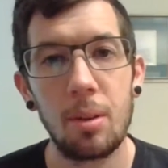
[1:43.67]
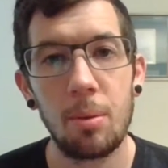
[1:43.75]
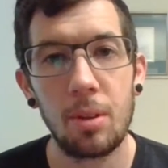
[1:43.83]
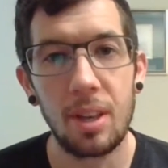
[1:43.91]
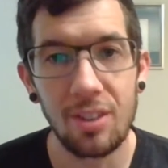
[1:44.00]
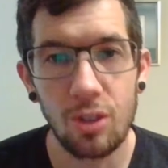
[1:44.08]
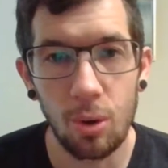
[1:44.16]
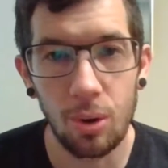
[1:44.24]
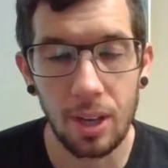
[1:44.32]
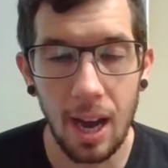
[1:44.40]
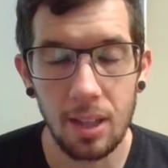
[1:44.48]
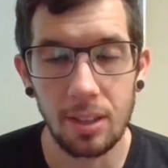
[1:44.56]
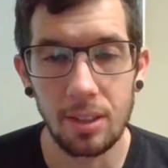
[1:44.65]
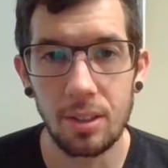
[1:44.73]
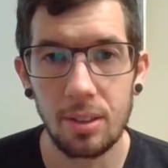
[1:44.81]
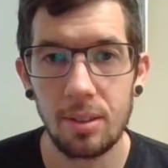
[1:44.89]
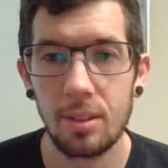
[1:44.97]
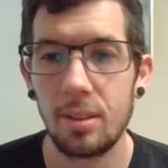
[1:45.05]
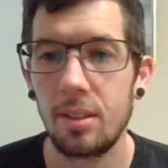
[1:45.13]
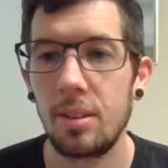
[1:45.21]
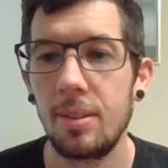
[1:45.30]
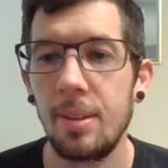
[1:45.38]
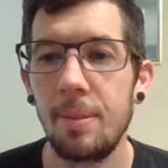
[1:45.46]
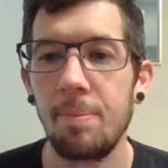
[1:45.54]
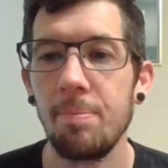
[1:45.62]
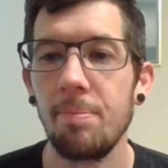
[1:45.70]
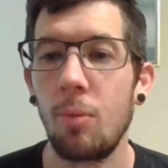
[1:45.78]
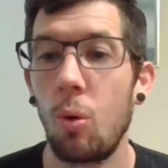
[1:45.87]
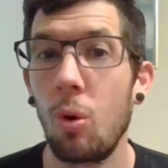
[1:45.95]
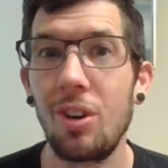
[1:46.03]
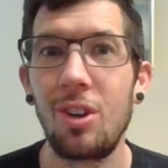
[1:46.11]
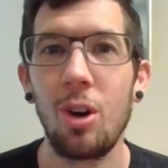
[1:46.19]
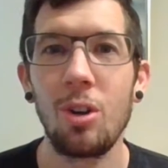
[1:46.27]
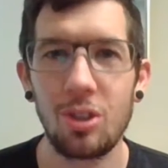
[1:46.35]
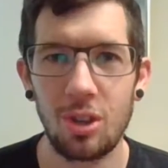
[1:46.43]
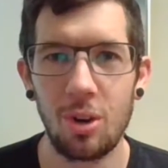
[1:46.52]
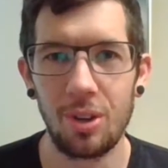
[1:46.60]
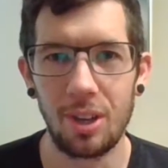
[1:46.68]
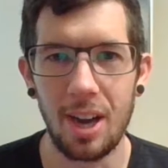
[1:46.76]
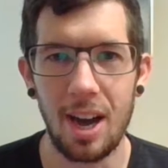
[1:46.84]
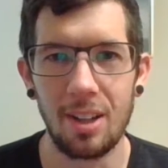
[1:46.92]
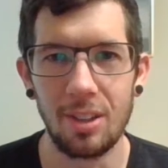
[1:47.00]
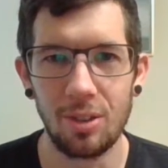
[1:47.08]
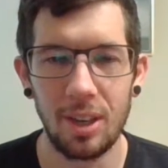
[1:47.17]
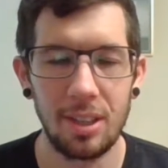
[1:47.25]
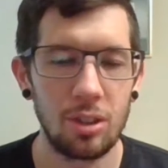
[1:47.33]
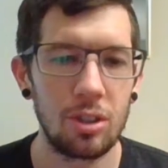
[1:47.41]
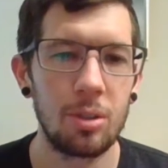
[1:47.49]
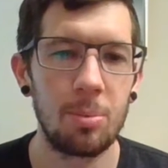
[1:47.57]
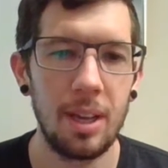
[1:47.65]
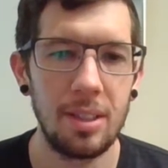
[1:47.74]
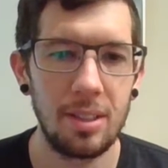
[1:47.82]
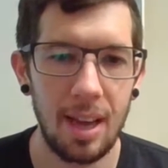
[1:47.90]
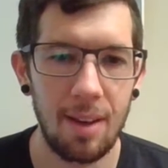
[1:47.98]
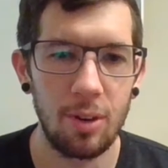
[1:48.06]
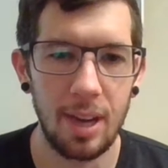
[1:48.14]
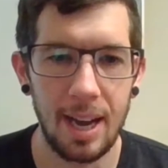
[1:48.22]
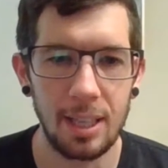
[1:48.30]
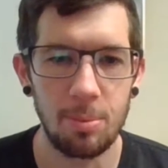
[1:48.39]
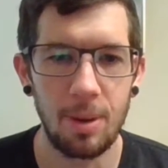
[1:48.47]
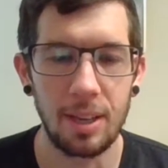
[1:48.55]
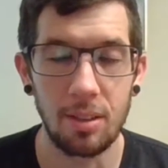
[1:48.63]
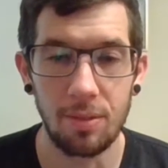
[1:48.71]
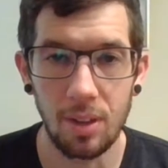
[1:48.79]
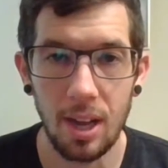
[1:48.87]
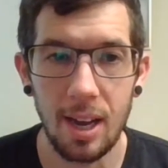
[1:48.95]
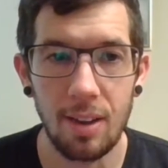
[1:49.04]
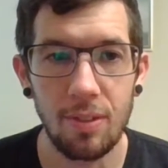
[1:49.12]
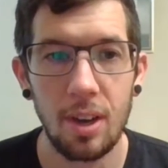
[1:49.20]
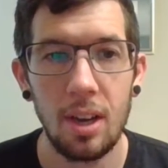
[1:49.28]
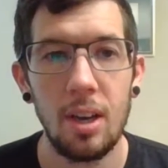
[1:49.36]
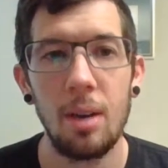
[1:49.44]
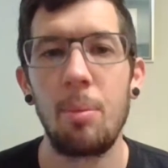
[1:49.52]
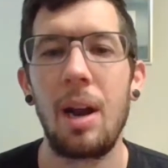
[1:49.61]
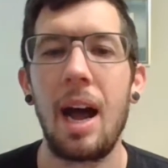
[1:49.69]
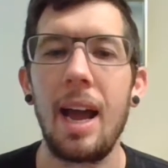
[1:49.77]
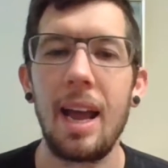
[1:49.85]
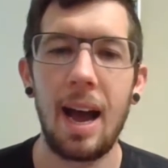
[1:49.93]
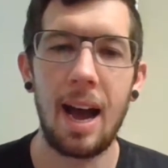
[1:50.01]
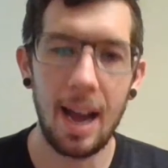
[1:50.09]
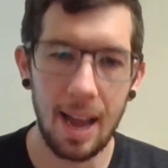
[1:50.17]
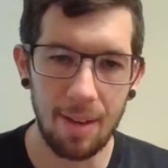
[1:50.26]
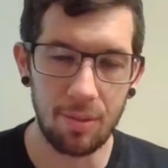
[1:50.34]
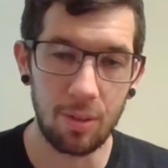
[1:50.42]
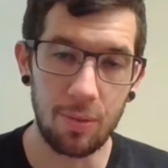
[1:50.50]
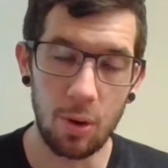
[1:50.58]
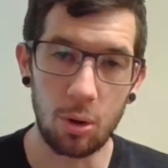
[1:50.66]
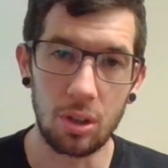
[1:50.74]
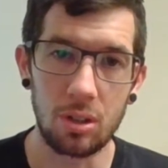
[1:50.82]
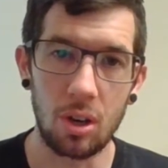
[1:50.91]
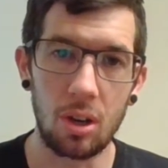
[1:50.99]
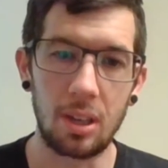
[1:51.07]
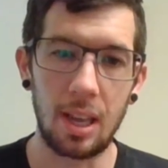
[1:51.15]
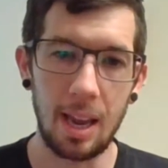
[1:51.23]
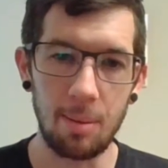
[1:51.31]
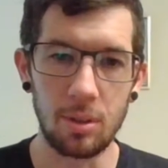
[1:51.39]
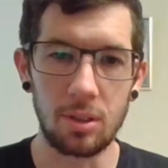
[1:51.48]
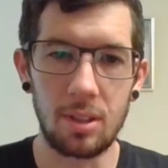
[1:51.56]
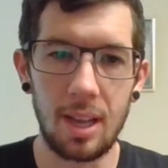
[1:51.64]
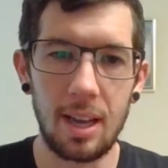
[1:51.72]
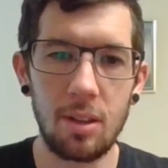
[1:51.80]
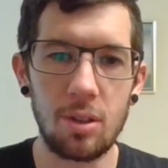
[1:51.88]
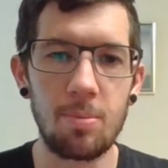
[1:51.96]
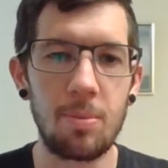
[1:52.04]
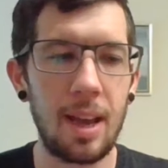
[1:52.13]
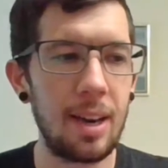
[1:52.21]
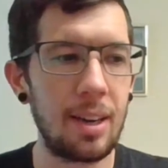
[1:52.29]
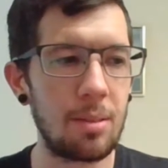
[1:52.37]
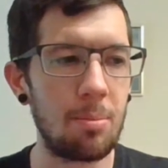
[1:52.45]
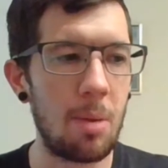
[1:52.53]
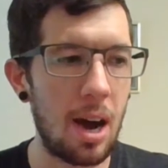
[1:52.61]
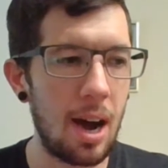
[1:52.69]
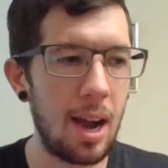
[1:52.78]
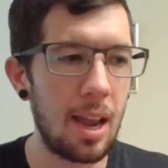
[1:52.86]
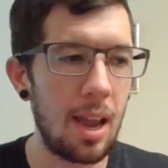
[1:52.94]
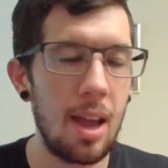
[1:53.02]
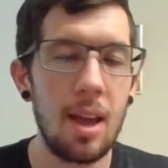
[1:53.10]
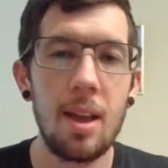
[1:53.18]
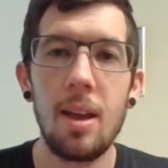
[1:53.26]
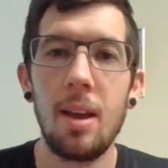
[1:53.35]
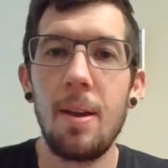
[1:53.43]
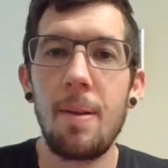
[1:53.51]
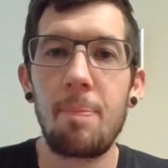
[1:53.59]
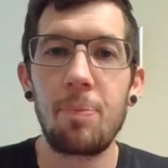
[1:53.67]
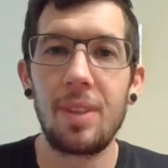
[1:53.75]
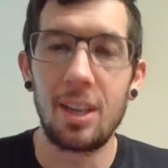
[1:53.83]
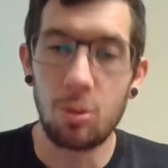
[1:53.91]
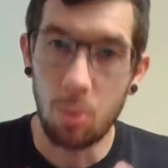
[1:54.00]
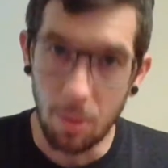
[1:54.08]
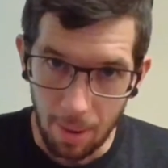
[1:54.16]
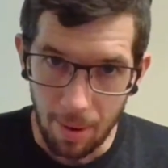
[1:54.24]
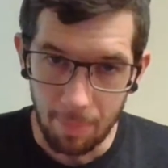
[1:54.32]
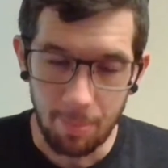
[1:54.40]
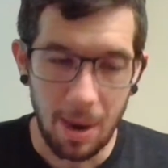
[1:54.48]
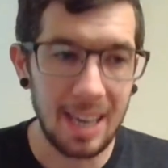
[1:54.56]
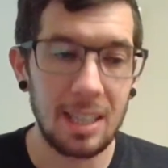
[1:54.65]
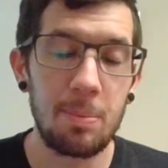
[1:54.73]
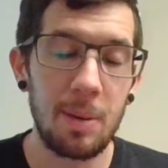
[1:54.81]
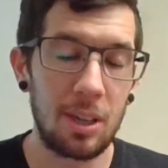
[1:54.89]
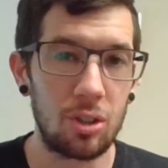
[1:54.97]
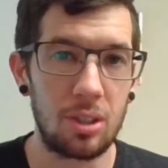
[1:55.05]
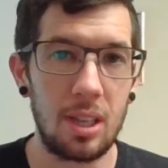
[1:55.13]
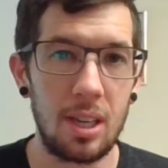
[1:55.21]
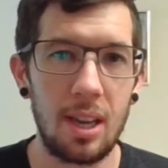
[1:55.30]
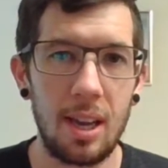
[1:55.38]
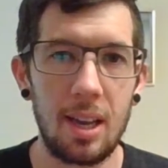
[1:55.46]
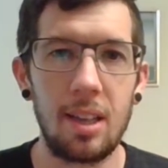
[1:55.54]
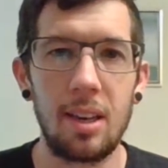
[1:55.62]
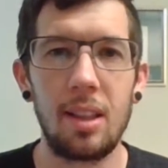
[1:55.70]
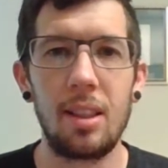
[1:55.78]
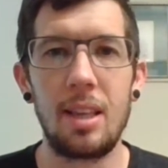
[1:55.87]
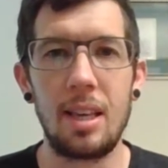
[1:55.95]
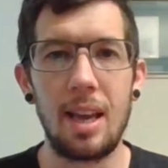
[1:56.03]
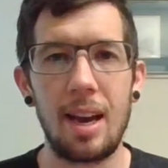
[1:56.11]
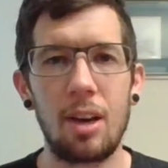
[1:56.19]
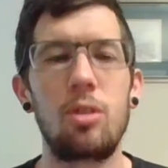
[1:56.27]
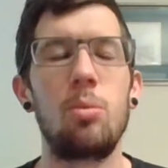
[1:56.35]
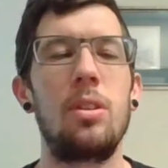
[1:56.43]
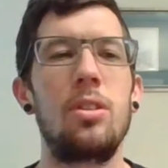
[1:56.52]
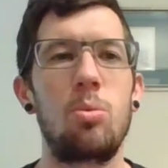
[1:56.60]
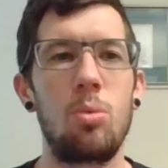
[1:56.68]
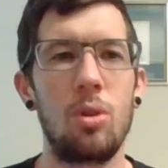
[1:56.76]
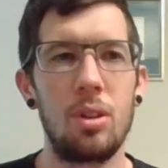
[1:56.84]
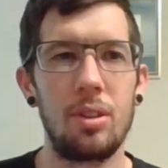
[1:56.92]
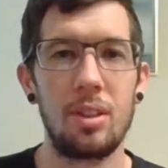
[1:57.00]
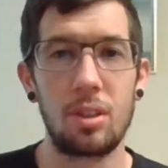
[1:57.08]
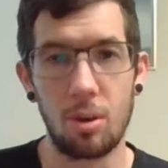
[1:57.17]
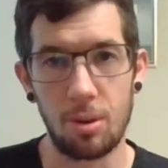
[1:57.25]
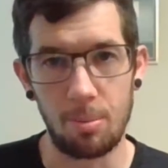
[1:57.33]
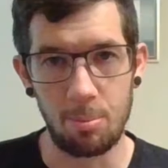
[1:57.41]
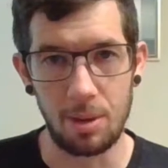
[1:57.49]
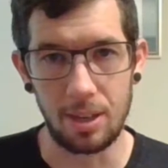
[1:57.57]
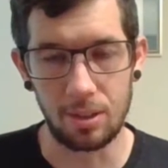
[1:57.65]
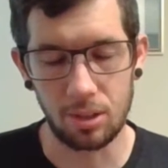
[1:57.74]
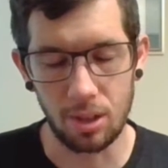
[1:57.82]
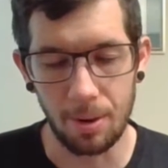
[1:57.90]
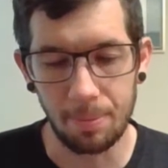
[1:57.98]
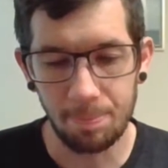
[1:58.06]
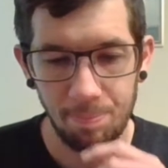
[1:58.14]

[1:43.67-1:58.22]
kids going to college, or adults going to college, right? So this applies to every aspect of life, but I have the focus on gamers. That is what my specialty in the health and wellness world is going to be. So